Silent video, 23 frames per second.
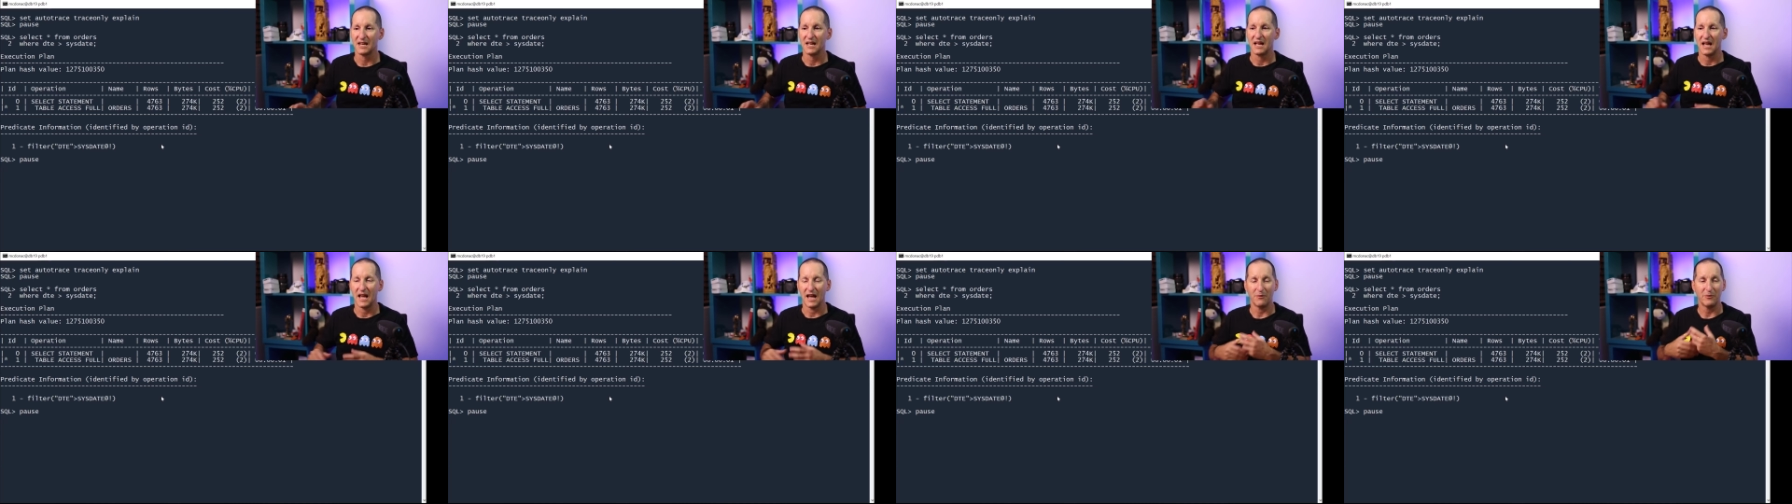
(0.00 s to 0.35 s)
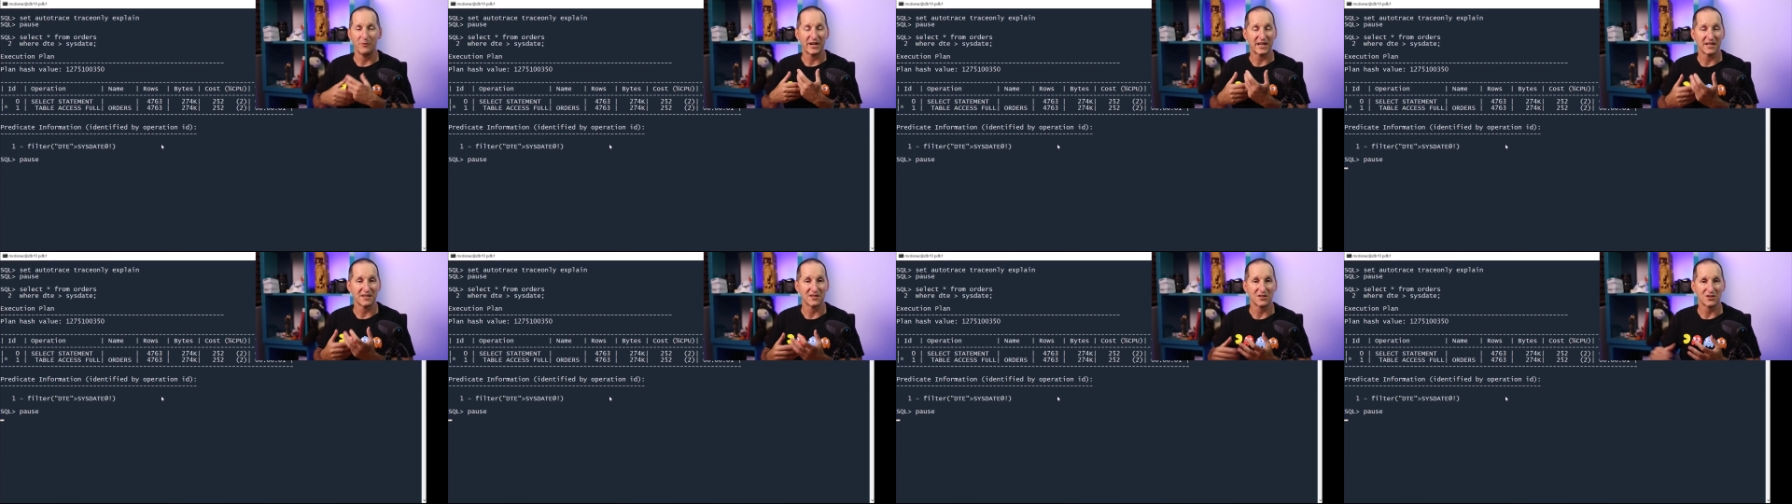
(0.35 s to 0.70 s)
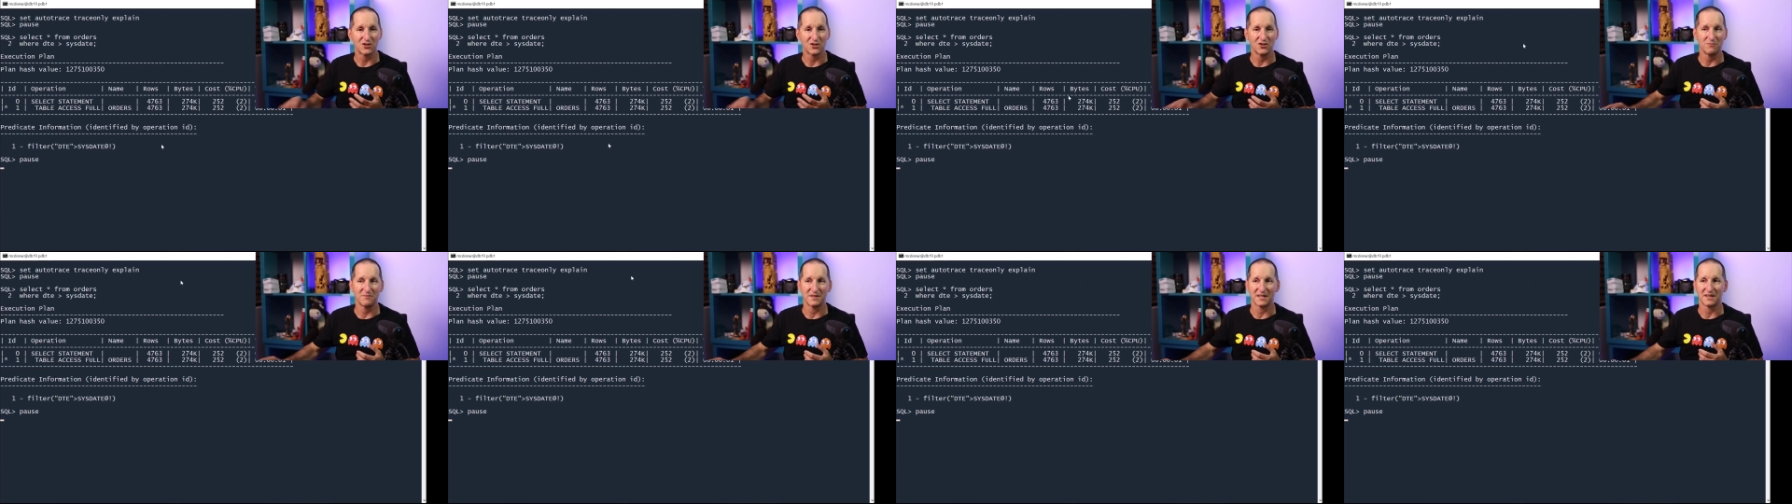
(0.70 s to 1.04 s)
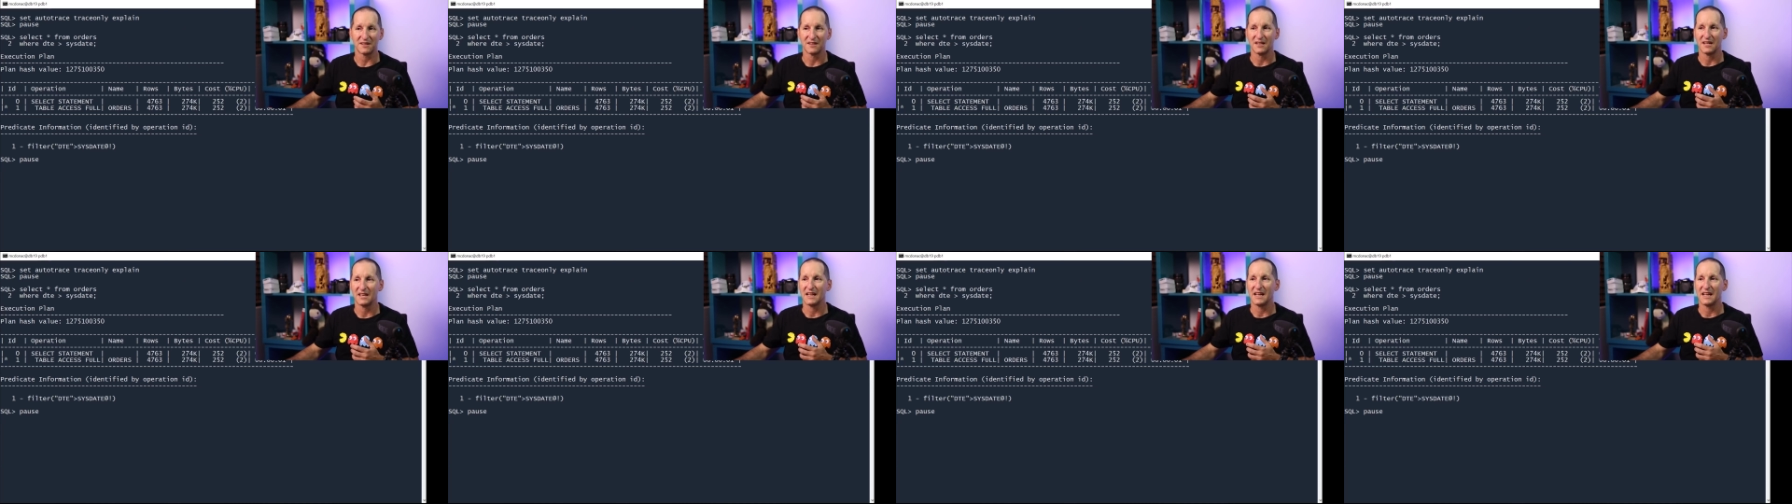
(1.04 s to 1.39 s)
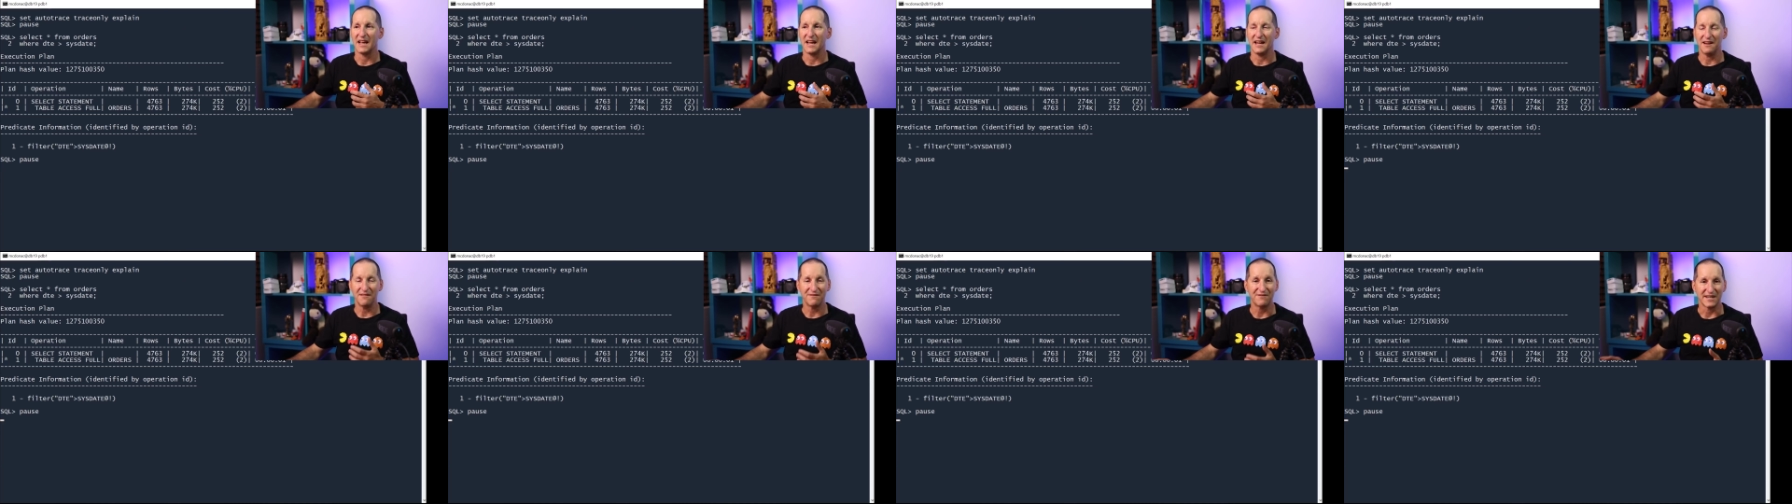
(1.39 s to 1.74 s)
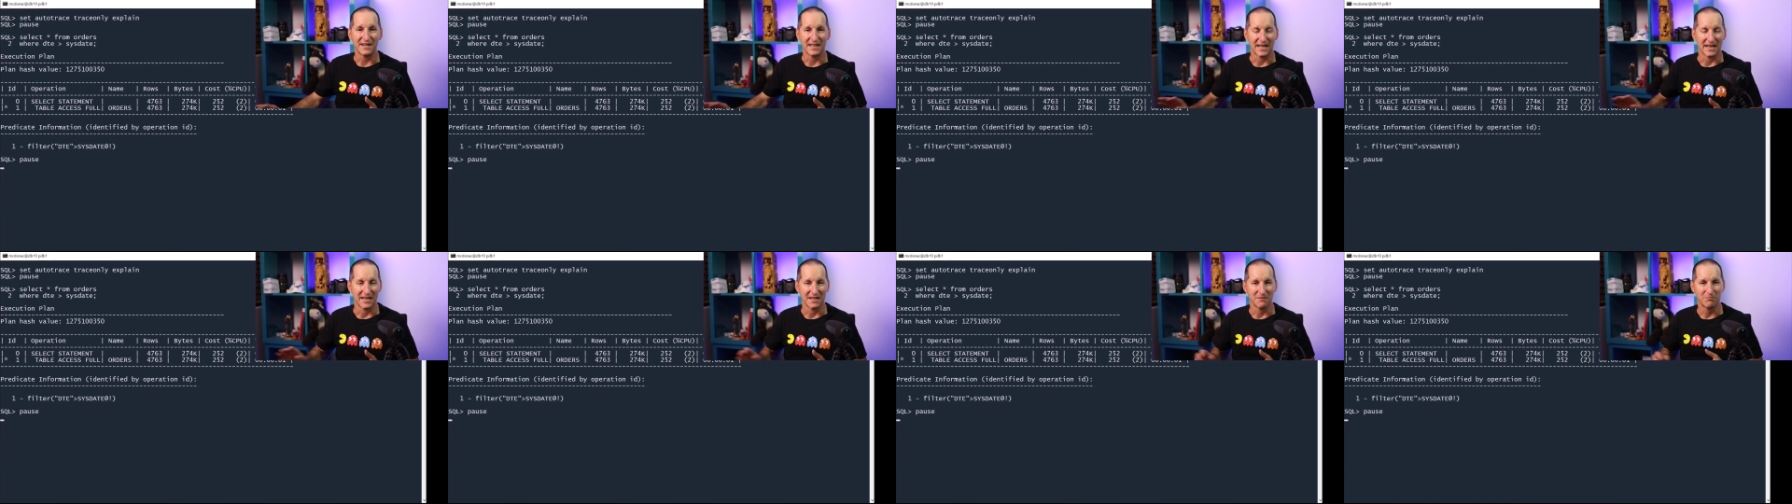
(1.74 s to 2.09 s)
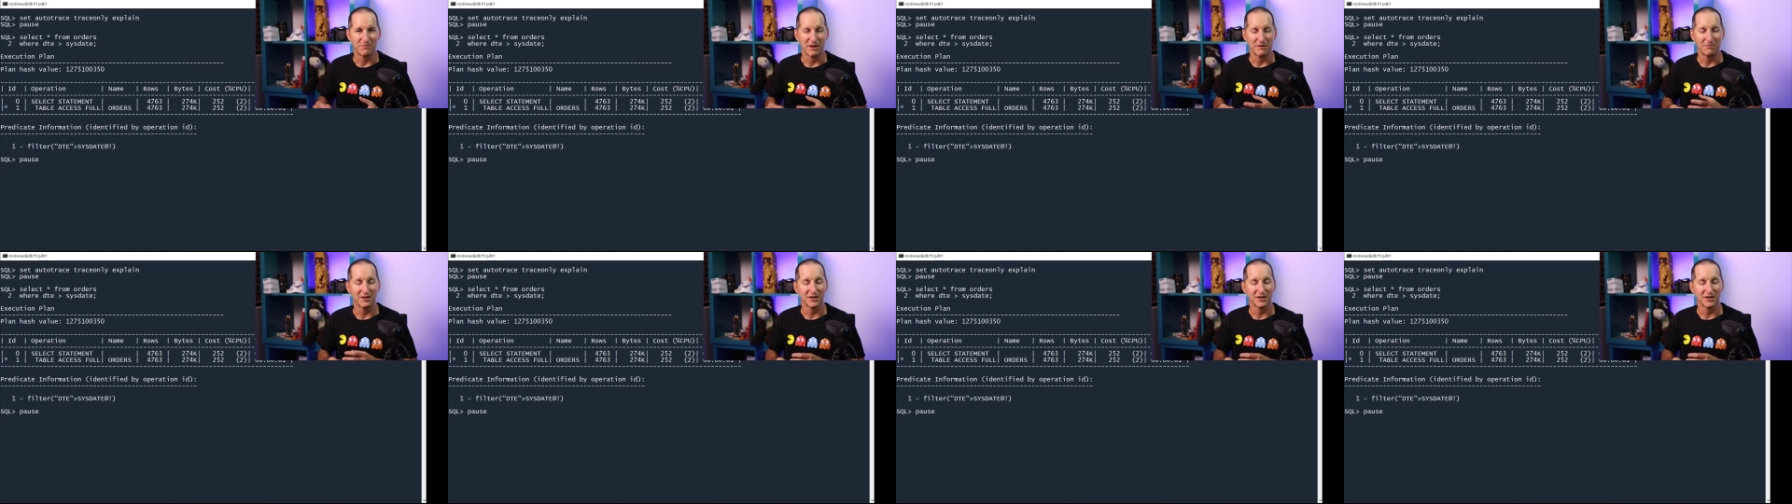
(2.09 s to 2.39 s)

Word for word: And we can assume that every day people